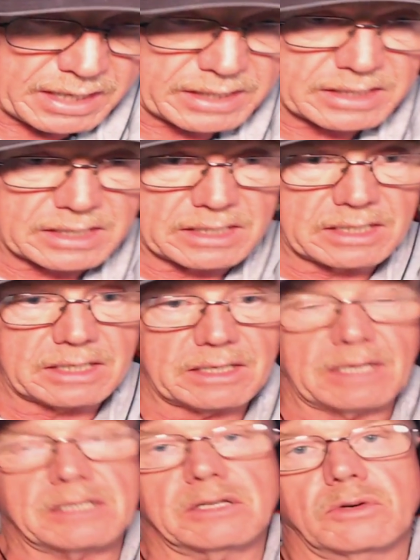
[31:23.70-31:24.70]

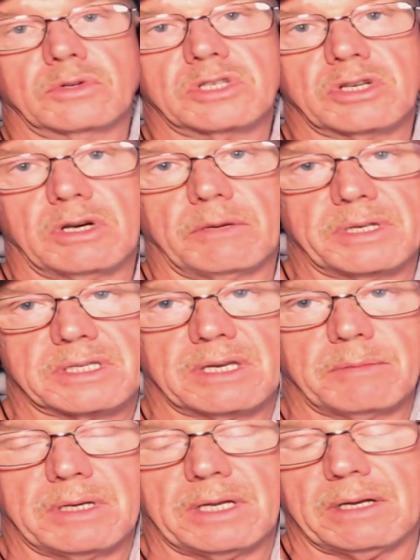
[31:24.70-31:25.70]
Yes, there's loads of
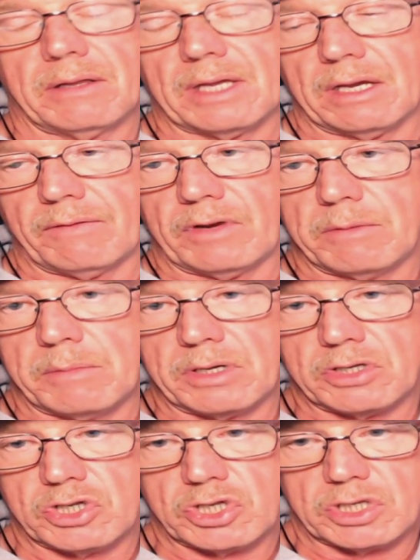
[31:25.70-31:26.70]
comments coming in. Thank you very
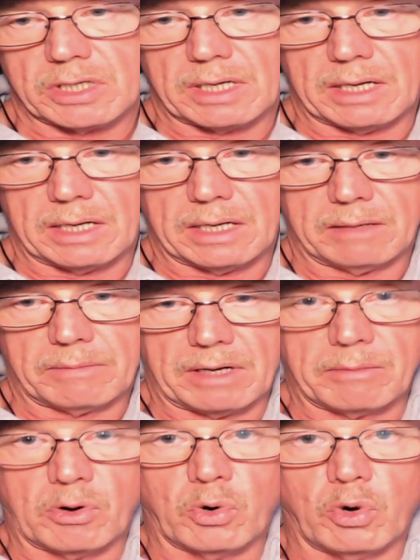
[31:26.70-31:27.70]
much.
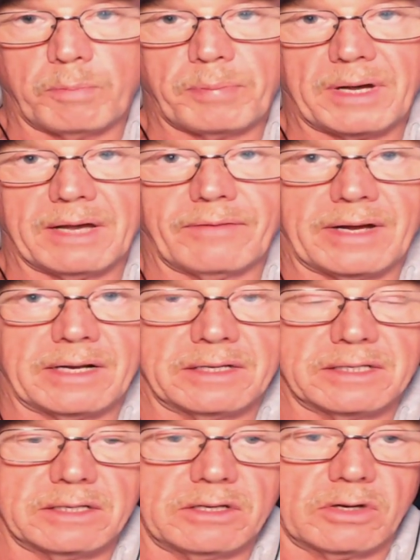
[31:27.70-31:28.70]
Um, I hope I've
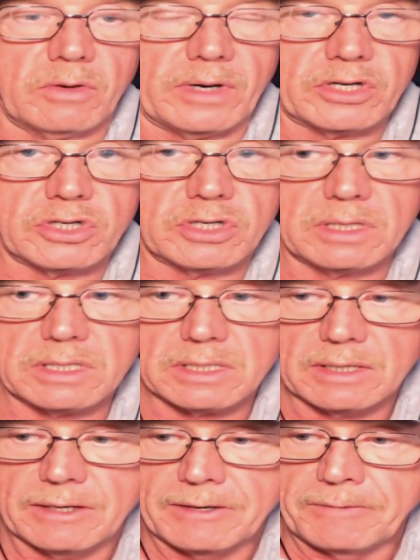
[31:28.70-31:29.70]
answered your
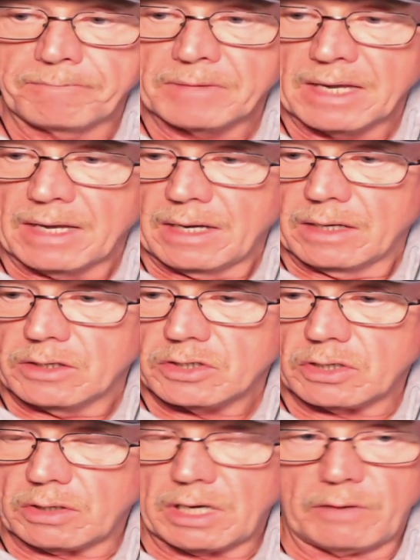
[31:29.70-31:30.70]
questions.
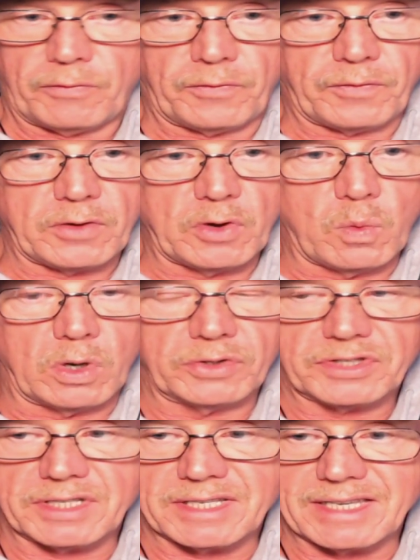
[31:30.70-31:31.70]
So if you
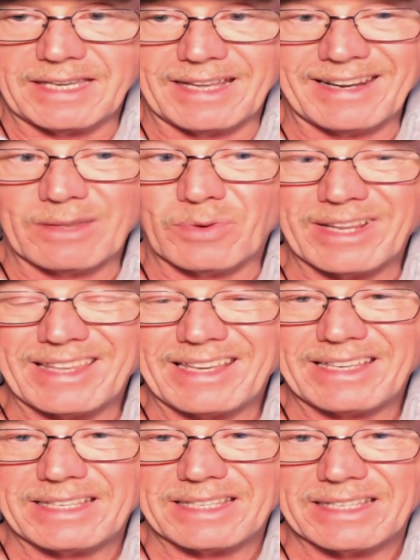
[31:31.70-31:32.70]
want to see another one of
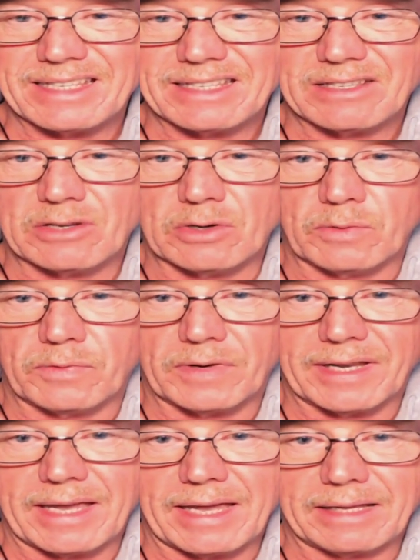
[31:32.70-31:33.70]
these, don't
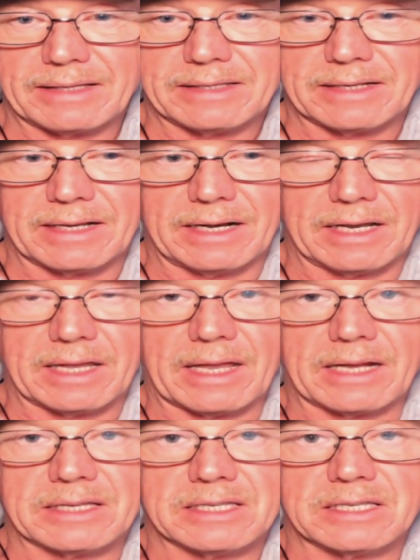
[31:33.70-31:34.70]
forget to
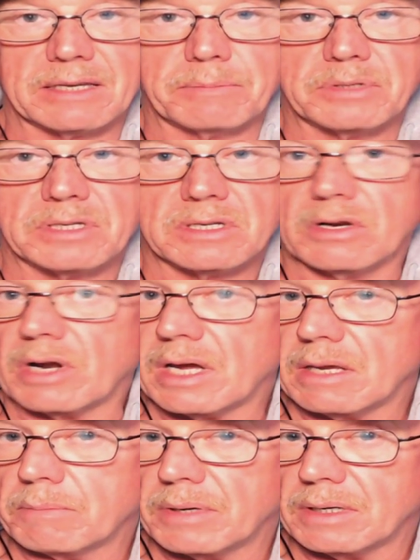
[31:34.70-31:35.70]
click that
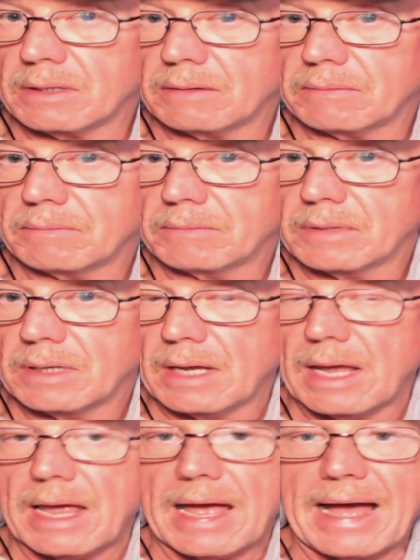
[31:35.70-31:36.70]
subscribe button
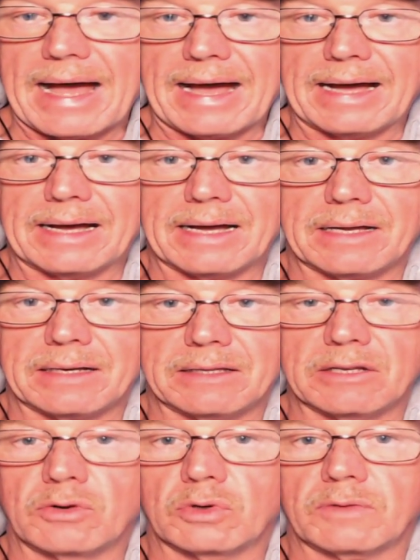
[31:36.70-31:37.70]
and the